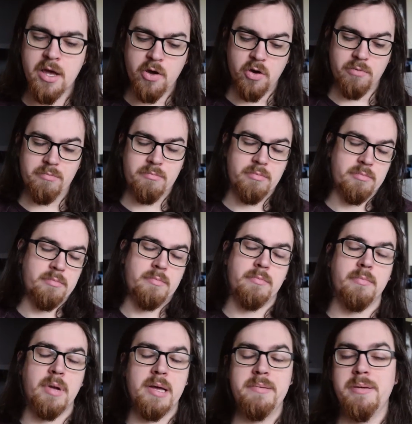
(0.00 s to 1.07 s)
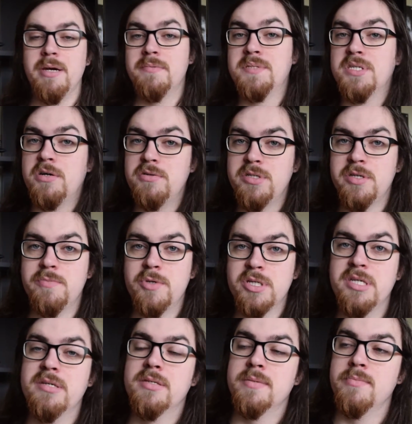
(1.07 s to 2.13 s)
Or maybe I've sold you on
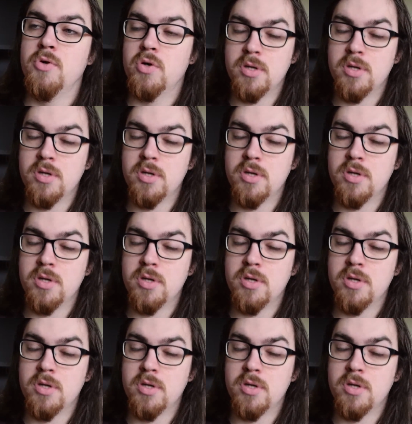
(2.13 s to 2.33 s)
watching some more